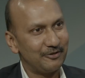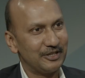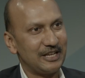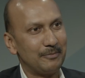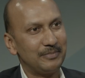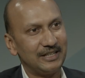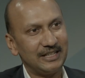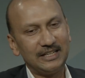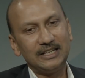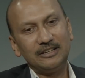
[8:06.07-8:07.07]
For example,
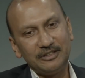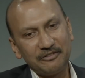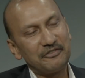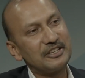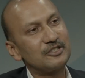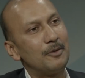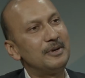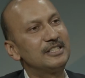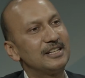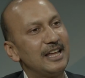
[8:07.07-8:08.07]
there were fixed
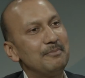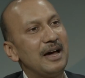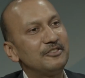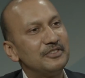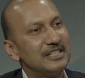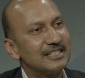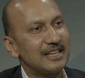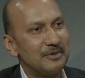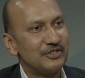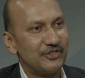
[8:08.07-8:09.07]
combinations like math, physics,
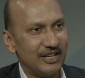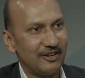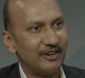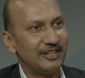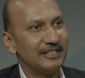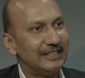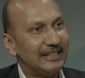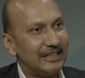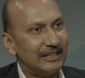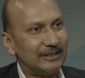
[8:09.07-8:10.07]
chemistry, or
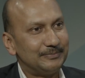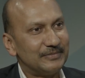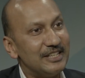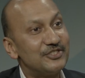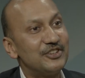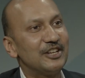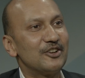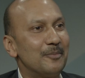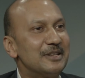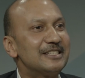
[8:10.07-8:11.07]
history,
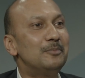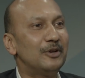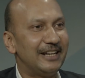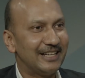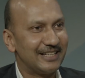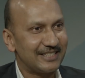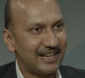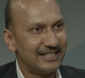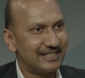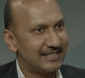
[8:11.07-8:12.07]
economics, and political
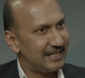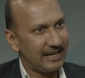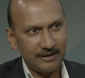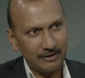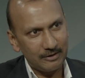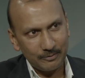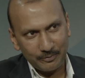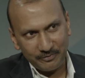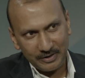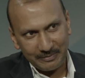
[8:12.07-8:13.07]
science. And
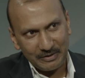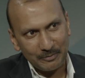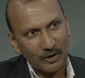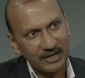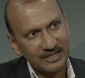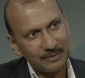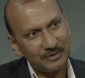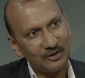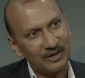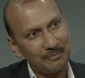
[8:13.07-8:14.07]
we brought in
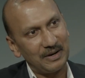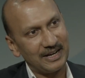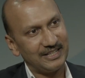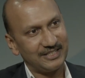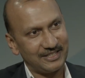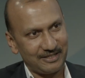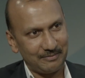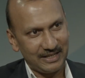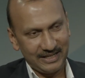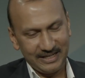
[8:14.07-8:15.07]
something called a bucket
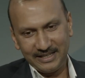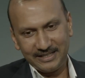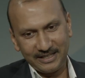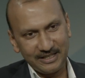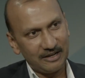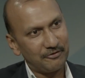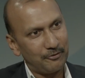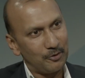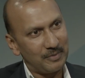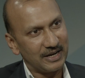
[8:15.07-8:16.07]
system, that there are
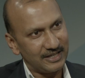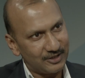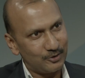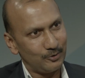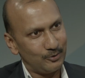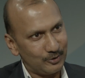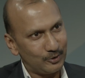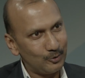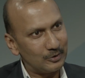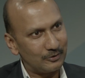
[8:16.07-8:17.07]
four buckets to
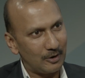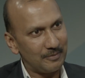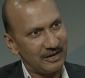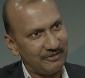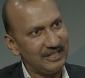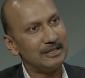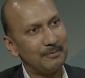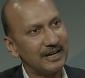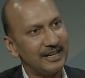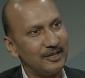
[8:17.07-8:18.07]
choose from. And within the
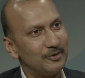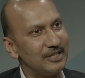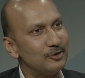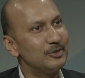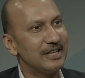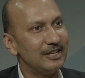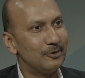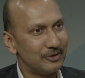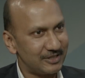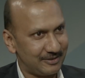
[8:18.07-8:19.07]
bucket, you can choose any
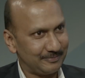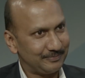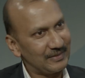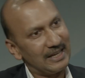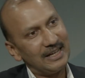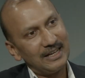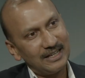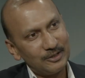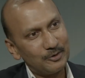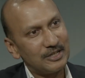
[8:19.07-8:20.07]
course.
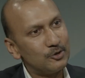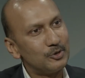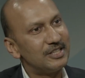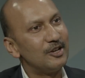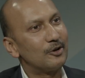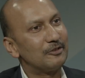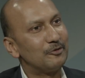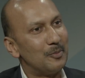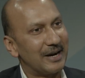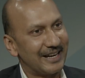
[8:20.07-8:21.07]
Mm. You can choose three out of the
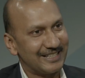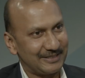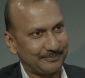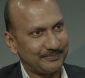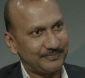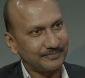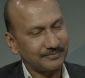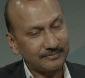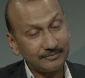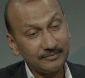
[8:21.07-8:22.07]
four buckets. Mm.
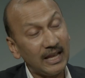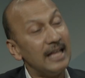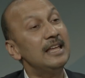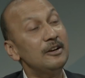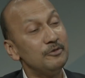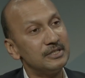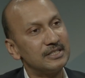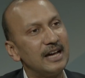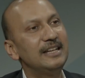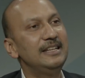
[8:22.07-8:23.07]
And that
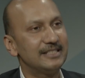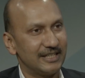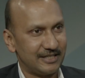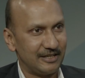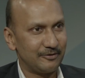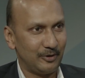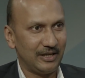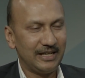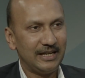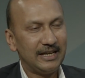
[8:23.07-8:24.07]
was highly successful.
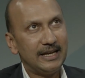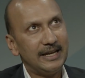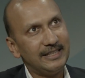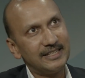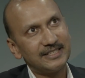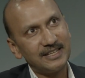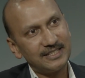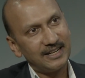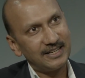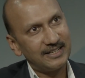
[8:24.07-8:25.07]
Mm. In the sense
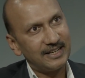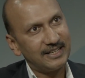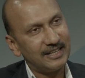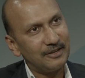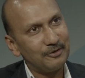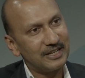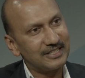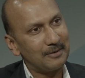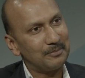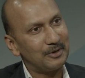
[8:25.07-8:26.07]
that I can give you an
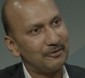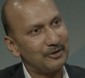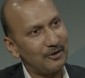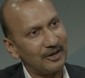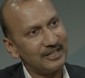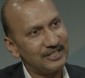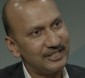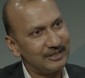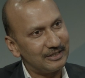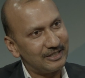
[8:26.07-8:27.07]
example of a college
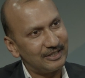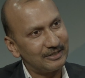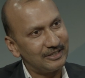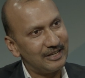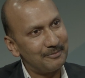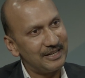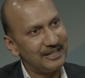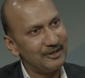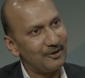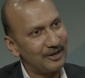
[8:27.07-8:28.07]
here, Government
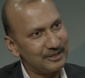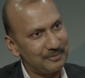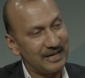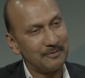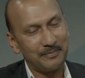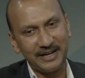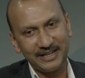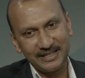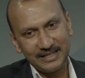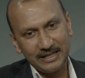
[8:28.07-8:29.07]
Degree College, Begumpet,
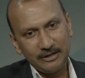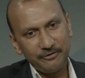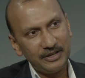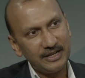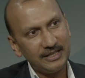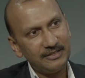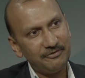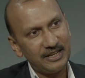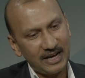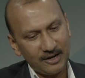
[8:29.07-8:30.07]
wherein
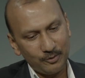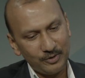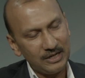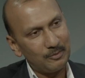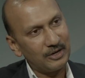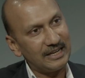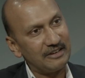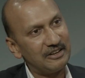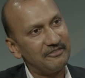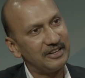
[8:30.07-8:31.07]
we had only about
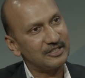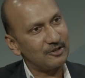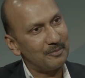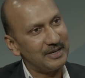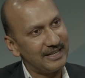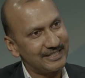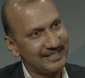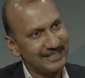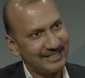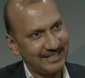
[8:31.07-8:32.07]
11 fixed
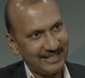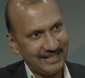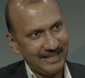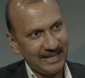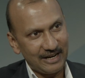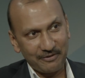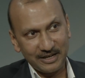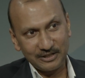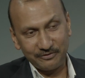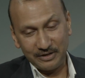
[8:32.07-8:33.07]
combinations. Mm. And
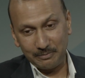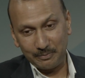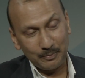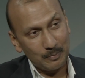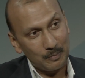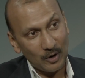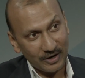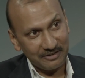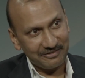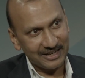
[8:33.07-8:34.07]
once we
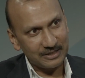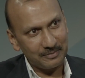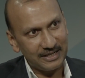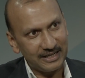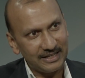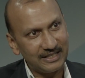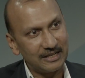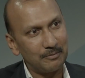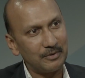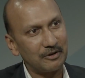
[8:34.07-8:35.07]
brought in flexibility, the
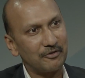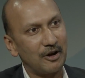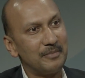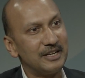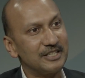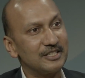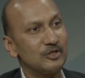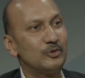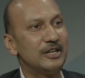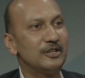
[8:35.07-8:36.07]
number of combinations
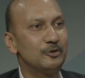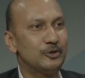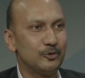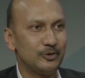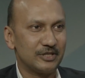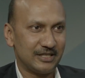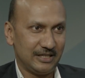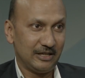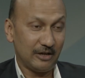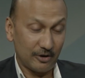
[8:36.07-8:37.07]
student could choose
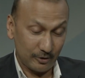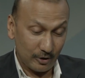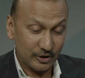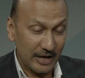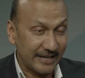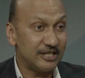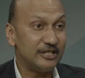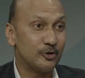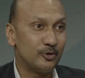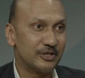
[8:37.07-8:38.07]
or actually
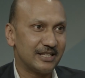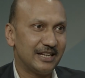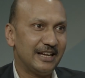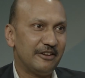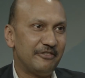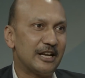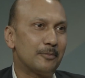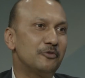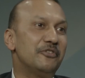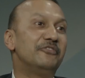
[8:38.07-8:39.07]
chose went
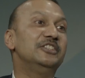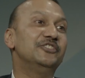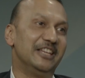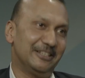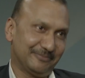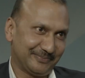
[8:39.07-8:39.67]
up to 53.